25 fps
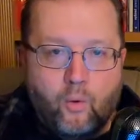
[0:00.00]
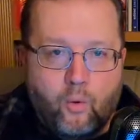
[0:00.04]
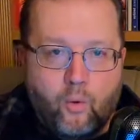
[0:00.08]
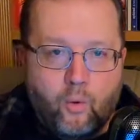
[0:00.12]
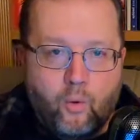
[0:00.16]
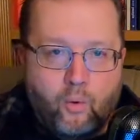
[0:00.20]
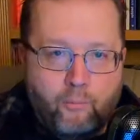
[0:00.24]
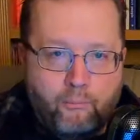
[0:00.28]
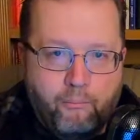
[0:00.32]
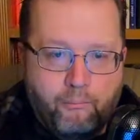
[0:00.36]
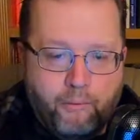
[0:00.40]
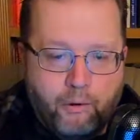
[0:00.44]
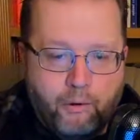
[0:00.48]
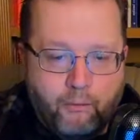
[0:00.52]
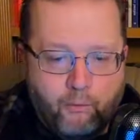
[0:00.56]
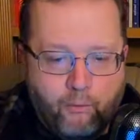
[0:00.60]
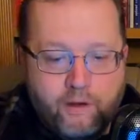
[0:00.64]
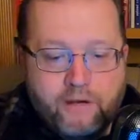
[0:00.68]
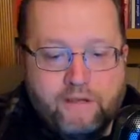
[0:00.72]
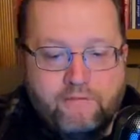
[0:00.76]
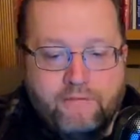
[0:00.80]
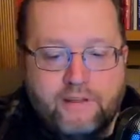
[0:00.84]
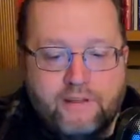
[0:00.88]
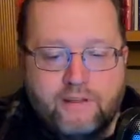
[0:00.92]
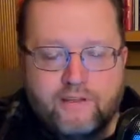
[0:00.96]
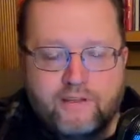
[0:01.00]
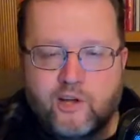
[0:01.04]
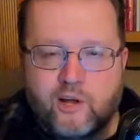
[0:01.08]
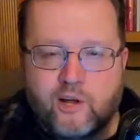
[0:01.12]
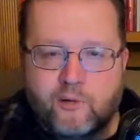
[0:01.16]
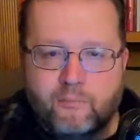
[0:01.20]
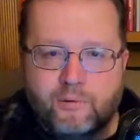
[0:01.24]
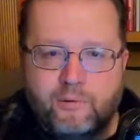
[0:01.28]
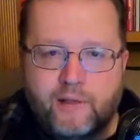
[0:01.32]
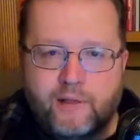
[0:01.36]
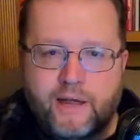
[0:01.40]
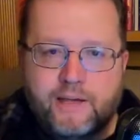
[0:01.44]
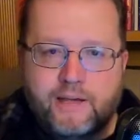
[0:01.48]
But one event took
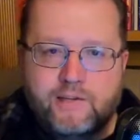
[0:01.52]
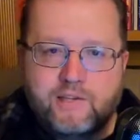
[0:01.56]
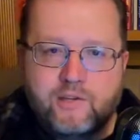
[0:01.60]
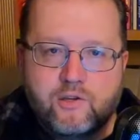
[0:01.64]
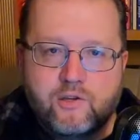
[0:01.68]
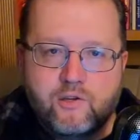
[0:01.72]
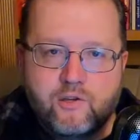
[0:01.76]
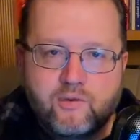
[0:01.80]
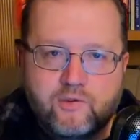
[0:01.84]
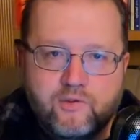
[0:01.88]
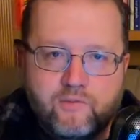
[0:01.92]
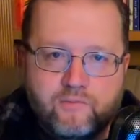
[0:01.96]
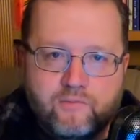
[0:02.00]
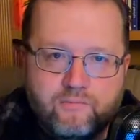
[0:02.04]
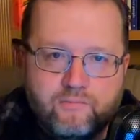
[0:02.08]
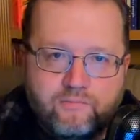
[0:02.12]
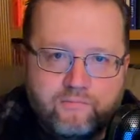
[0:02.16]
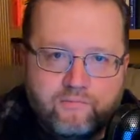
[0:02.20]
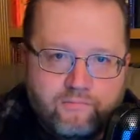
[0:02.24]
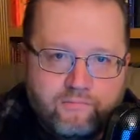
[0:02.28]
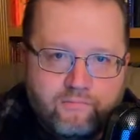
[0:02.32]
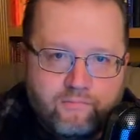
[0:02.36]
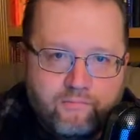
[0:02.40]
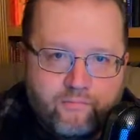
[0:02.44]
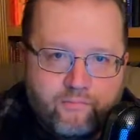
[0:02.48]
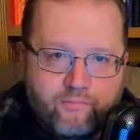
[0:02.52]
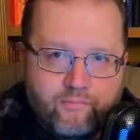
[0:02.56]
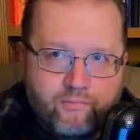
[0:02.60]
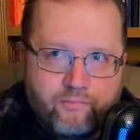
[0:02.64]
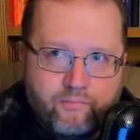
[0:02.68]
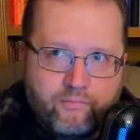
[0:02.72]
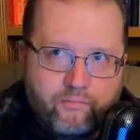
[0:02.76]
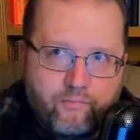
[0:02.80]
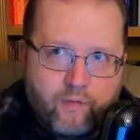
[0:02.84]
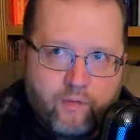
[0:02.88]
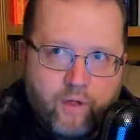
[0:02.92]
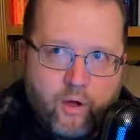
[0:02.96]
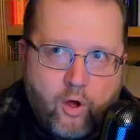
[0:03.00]
place in
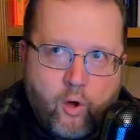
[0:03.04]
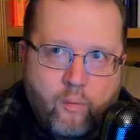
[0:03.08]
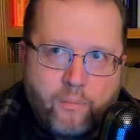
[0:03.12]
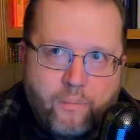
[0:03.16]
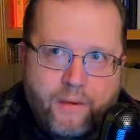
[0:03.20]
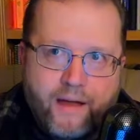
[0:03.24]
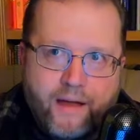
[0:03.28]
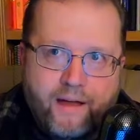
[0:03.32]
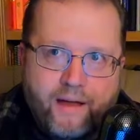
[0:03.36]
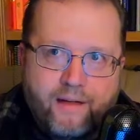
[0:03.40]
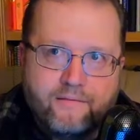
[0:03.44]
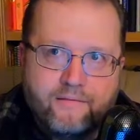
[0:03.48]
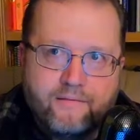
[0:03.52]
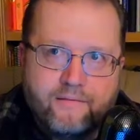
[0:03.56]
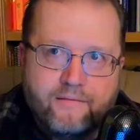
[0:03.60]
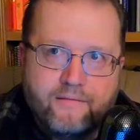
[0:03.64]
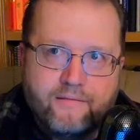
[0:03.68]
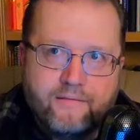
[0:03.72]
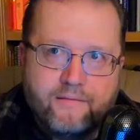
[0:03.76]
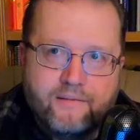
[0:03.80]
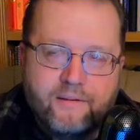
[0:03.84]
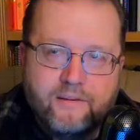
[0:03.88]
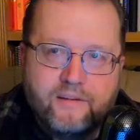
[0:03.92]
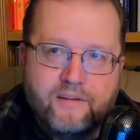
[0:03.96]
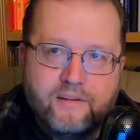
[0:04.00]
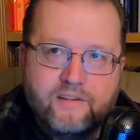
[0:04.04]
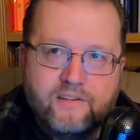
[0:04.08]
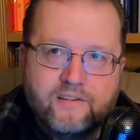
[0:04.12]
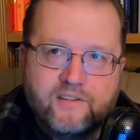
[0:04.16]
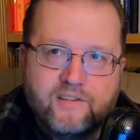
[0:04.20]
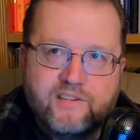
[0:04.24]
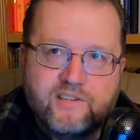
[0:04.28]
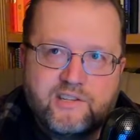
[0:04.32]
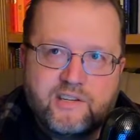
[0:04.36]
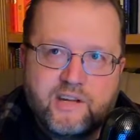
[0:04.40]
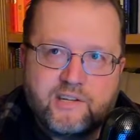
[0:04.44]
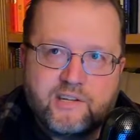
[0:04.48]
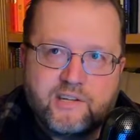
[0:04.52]
about
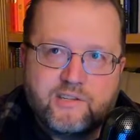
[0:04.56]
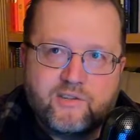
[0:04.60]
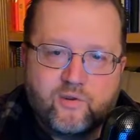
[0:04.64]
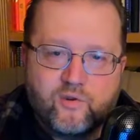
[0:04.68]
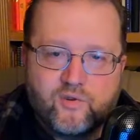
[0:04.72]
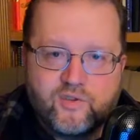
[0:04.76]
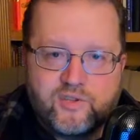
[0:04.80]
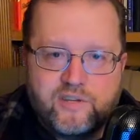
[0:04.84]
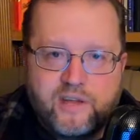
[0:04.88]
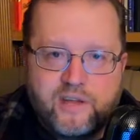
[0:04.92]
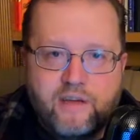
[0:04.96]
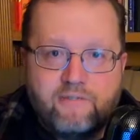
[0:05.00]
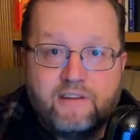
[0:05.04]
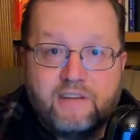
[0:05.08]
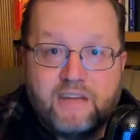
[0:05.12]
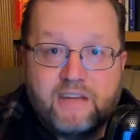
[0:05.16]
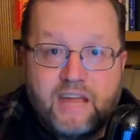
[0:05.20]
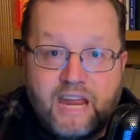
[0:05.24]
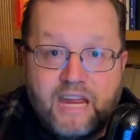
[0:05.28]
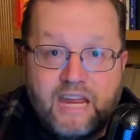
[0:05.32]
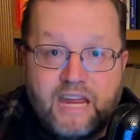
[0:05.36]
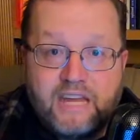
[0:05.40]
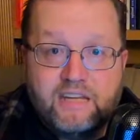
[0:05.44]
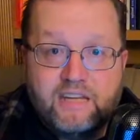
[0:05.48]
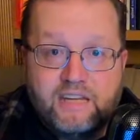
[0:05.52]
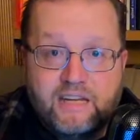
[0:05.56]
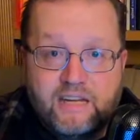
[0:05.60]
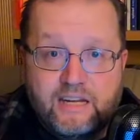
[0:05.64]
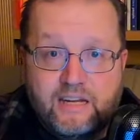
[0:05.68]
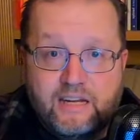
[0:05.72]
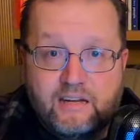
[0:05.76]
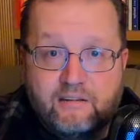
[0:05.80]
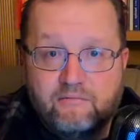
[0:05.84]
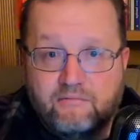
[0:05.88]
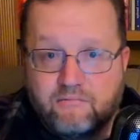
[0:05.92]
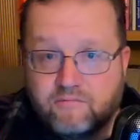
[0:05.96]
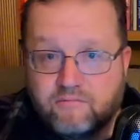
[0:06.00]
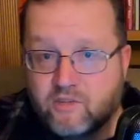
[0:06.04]
6 or 7 AD.
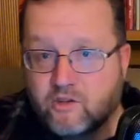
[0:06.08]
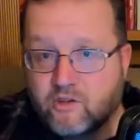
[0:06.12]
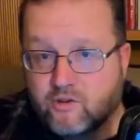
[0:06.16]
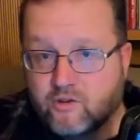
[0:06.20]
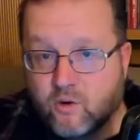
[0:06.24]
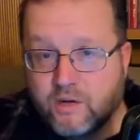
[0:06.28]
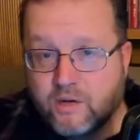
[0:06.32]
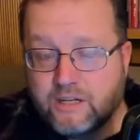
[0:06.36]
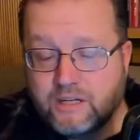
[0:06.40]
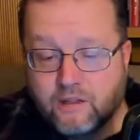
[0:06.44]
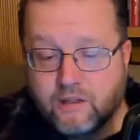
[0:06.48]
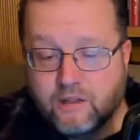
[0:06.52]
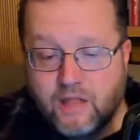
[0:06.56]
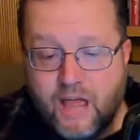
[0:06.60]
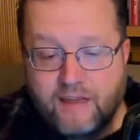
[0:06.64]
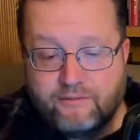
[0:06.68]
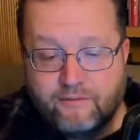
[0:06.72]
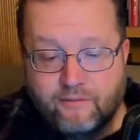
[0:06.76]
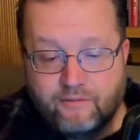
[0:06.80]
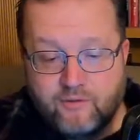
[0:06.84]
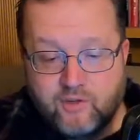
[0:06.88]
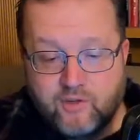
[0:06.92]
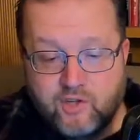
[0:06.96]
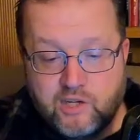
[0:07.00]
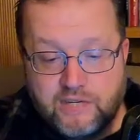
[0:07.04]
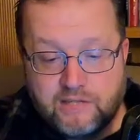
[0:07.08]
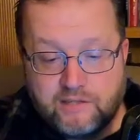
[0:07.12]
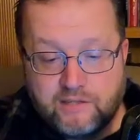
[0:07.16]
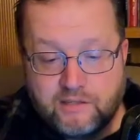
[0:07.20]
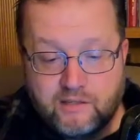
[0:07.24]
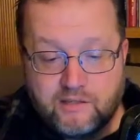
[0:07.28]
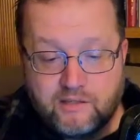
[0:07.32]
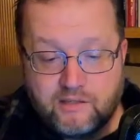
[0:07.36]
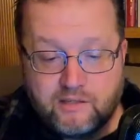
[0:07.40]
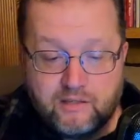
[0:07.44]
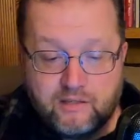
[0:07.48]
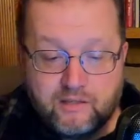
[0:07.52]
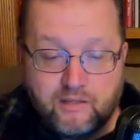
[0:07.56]
So during the life of
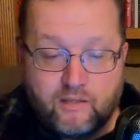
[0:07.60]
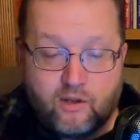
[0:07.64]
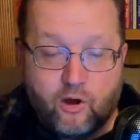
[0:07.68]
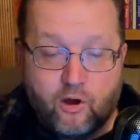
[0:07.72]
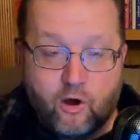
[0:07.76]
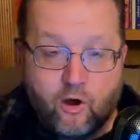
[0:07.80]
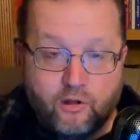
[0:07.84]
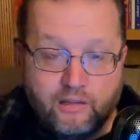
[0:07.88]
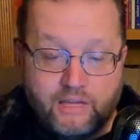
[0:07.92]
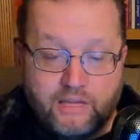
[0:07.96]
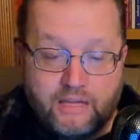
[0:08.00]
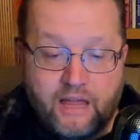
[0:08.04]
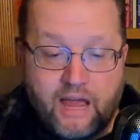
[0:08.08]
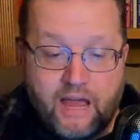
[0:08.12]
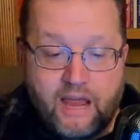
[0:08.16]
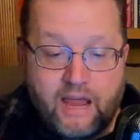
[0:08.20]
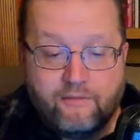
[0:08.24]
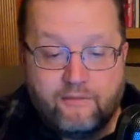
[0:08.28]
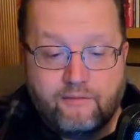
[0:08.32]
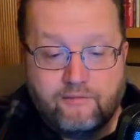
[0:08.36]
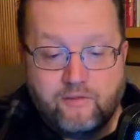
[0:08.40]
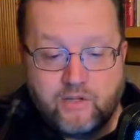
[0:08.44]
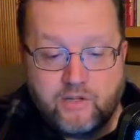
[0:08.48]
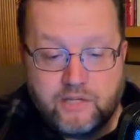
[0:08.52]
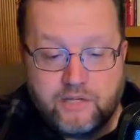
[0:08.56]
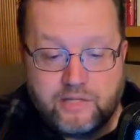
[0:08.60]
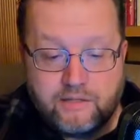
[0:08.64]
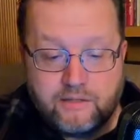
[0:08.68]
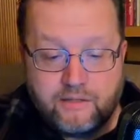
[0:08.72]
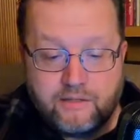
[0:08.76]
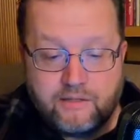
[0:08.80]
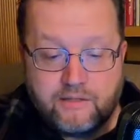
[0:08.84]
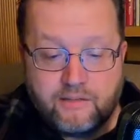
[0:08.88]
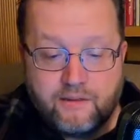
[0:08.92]
Jesus, the early life of Jesus,